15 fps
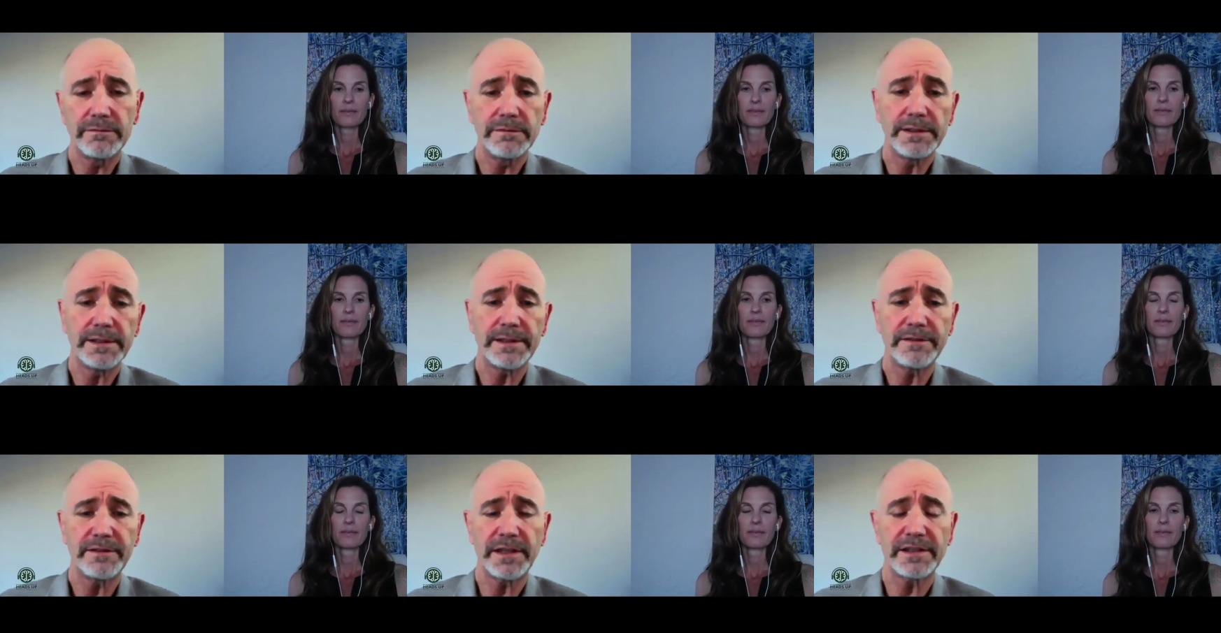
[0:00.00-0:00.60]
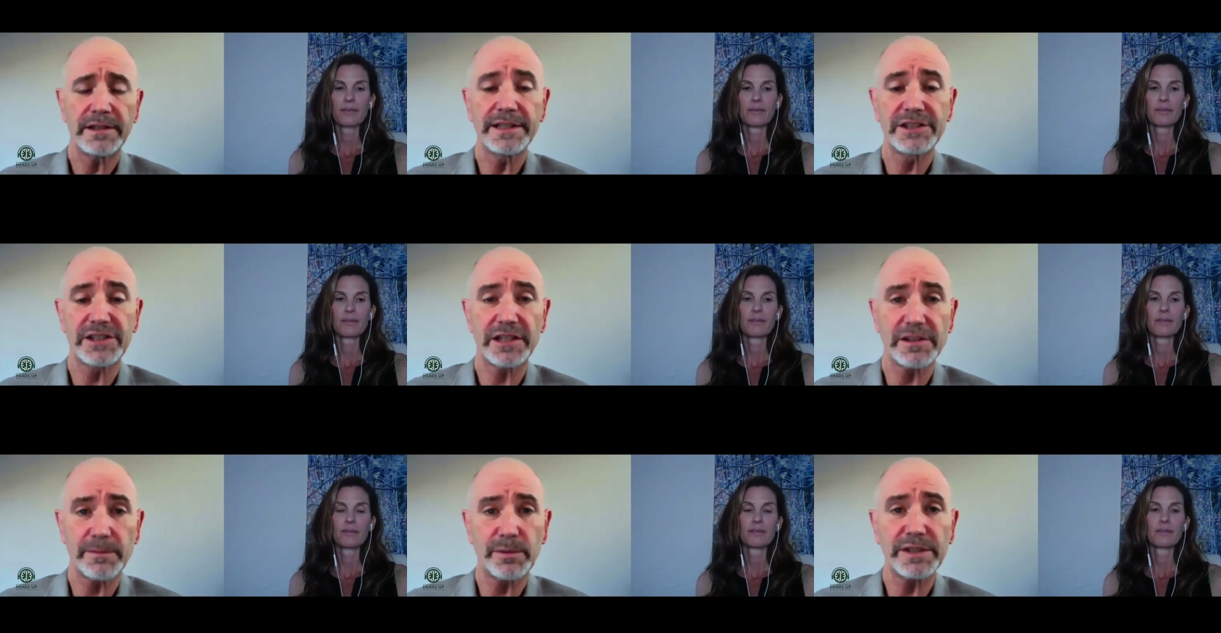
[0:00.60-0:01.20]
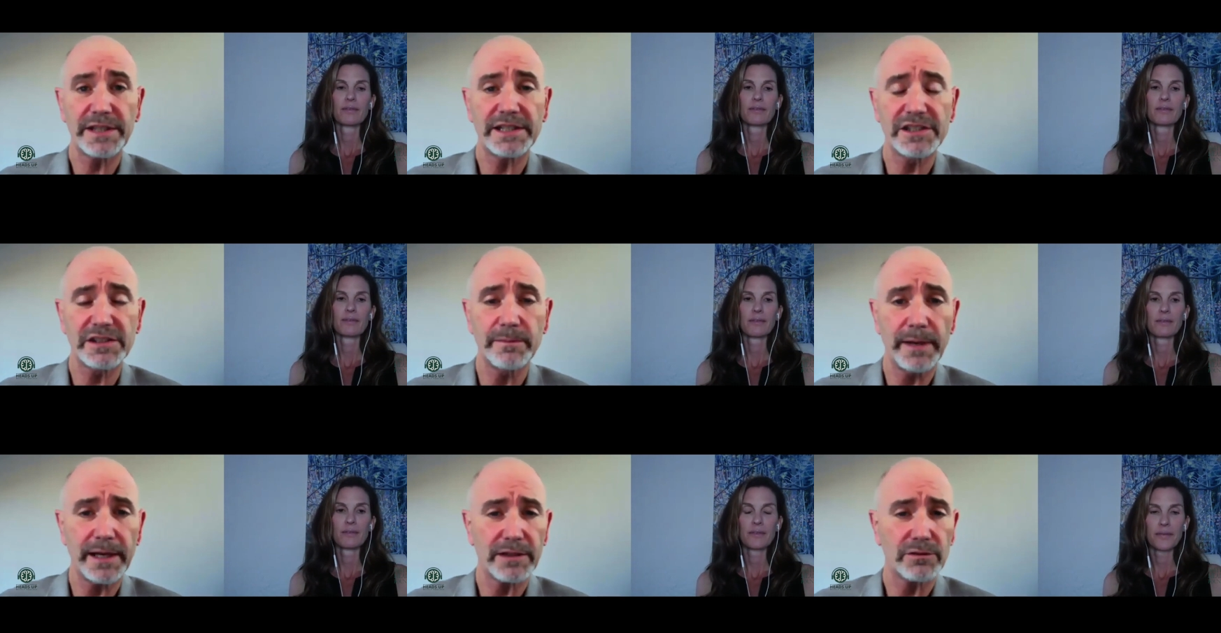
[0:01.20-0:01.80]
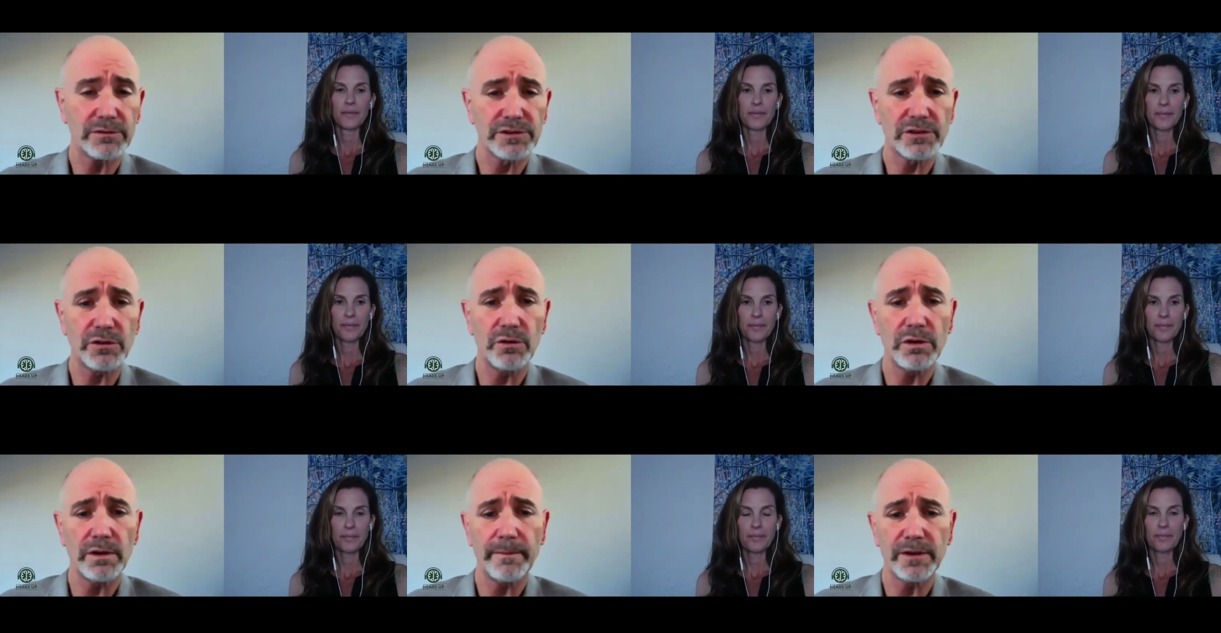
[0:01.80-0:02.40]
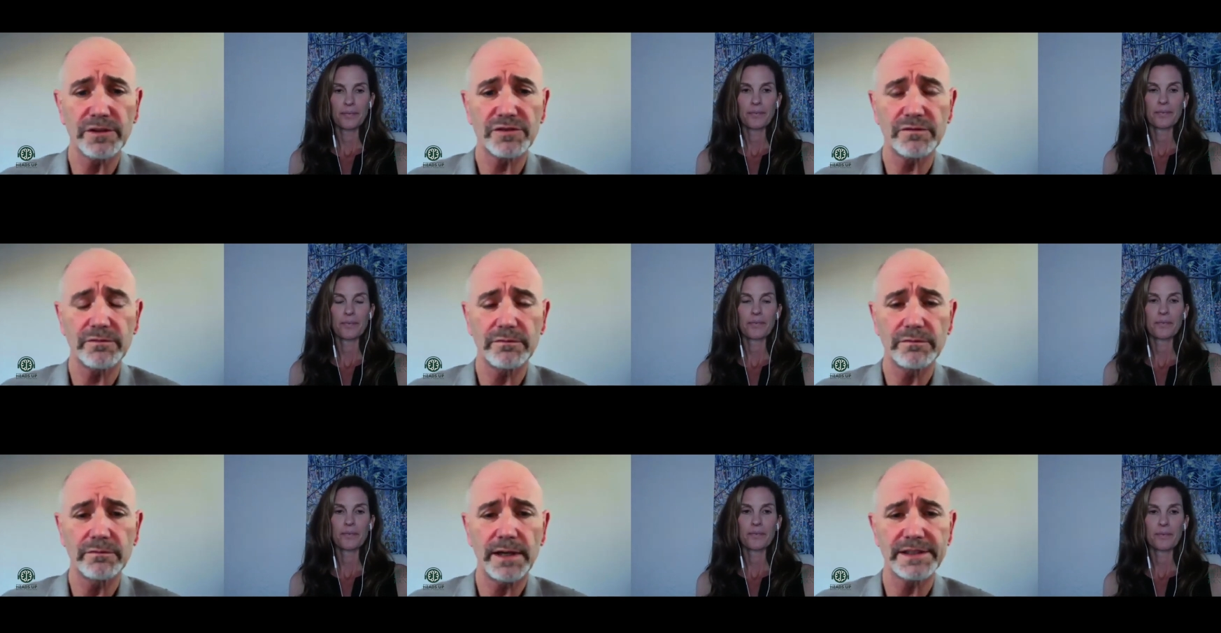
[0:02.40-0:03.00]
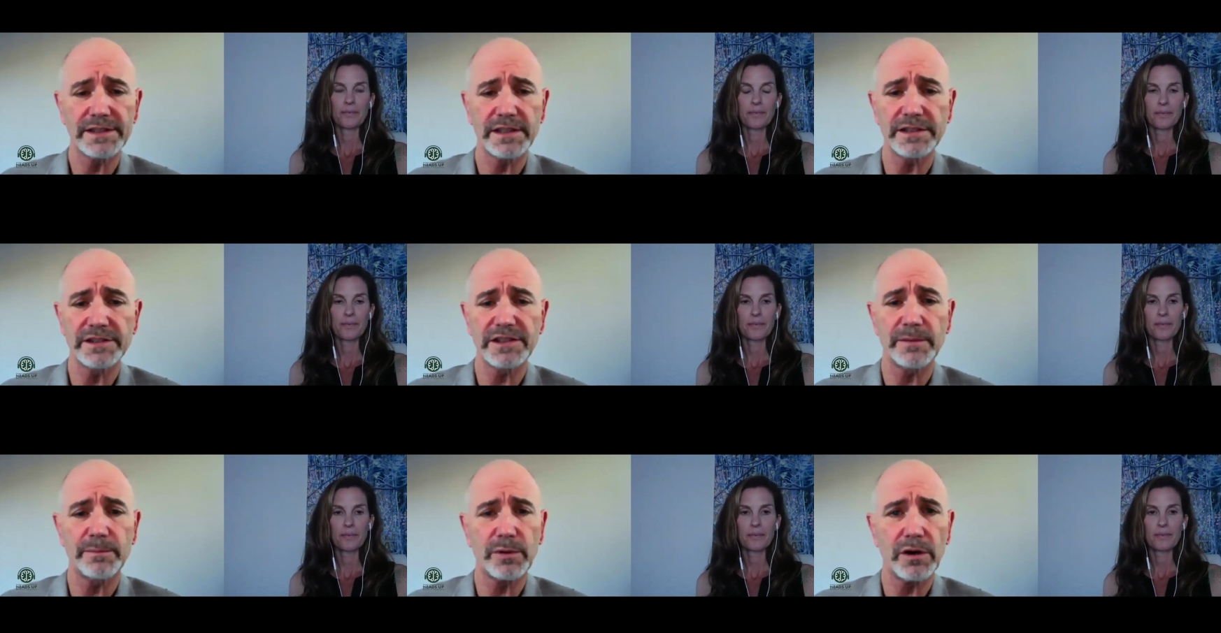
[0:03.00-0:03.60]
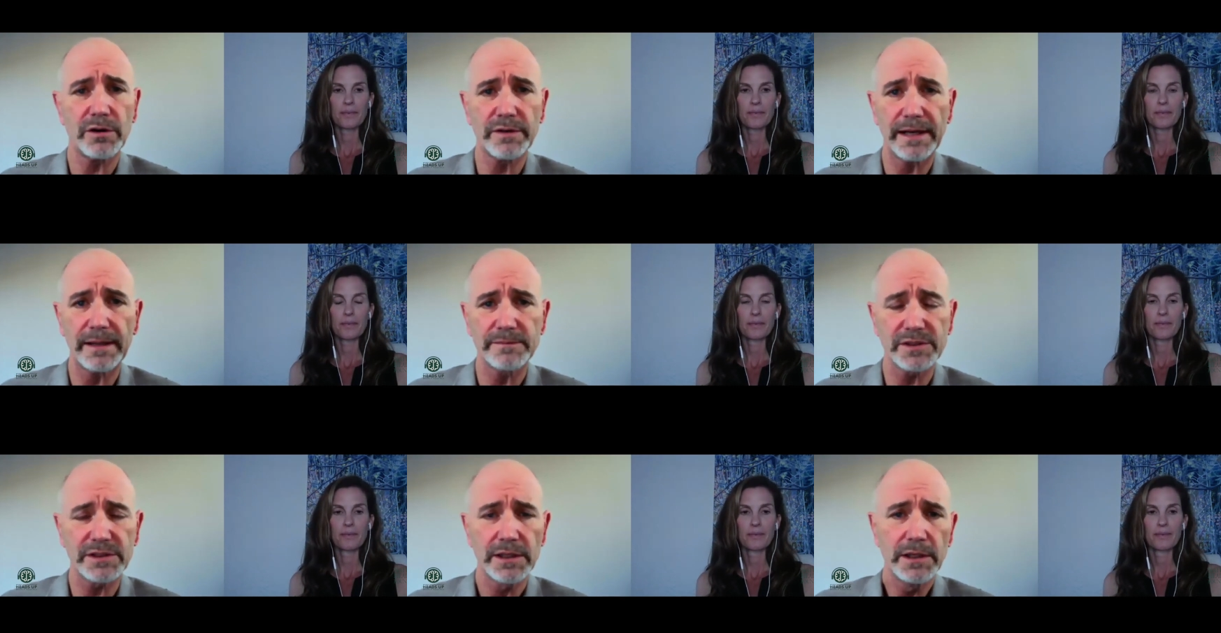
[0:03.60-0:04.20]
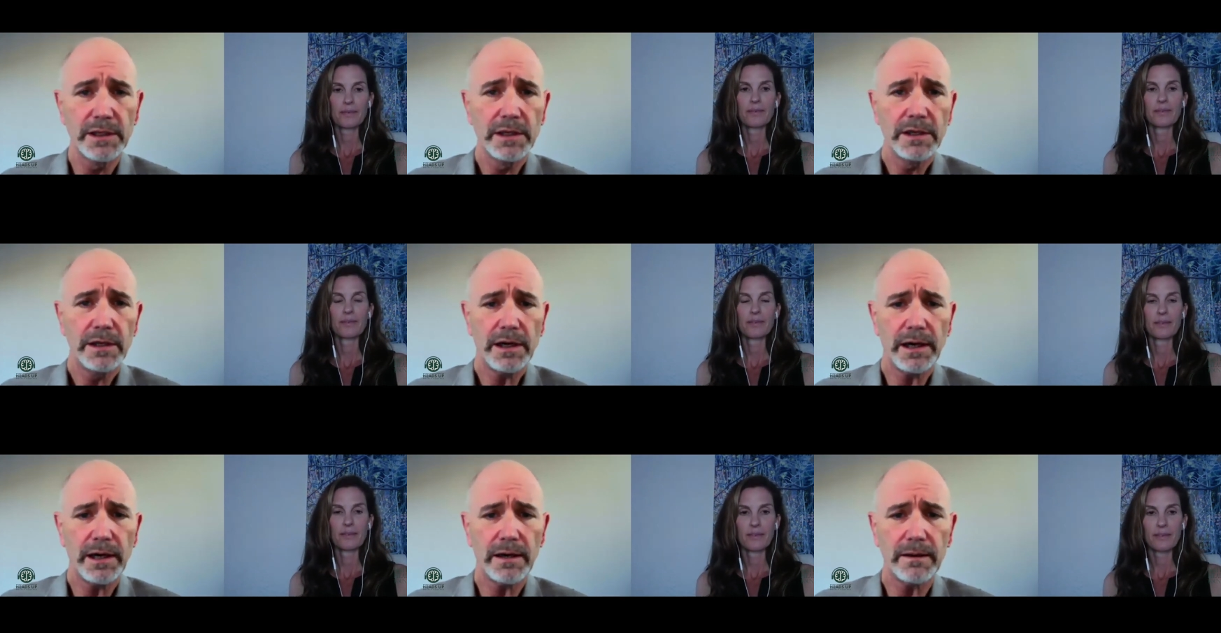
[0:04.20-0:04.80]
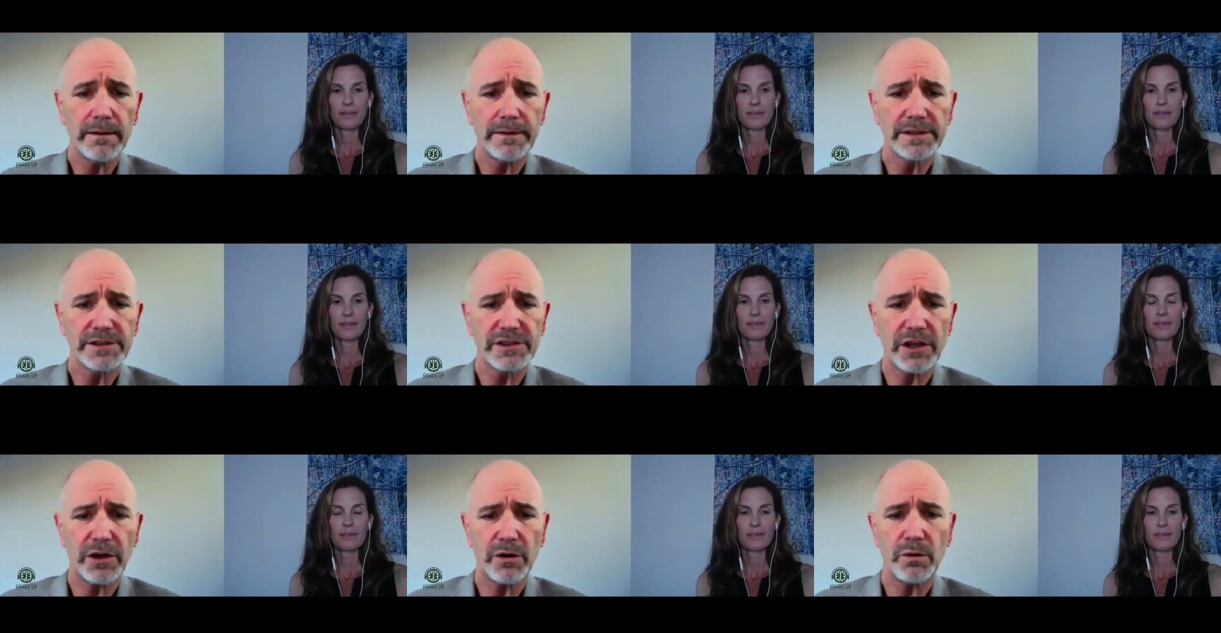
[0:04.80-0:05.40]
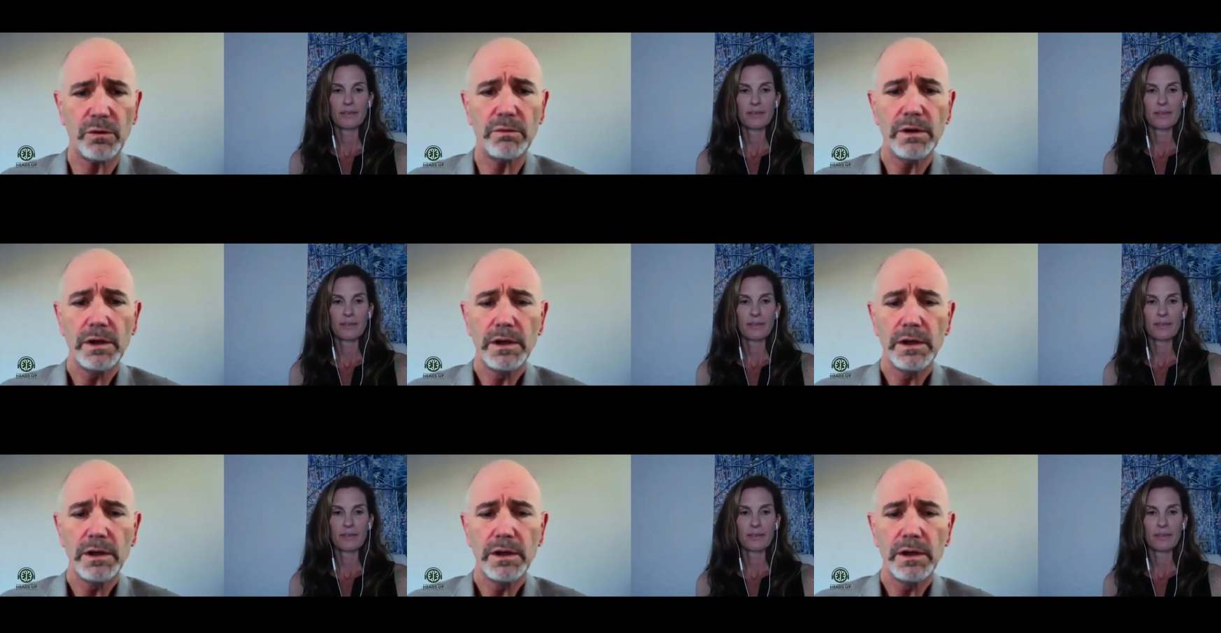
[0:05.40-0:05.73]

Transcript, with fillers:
Speaker 1: at, at least as it pertains to medical school and most residency programs, there's no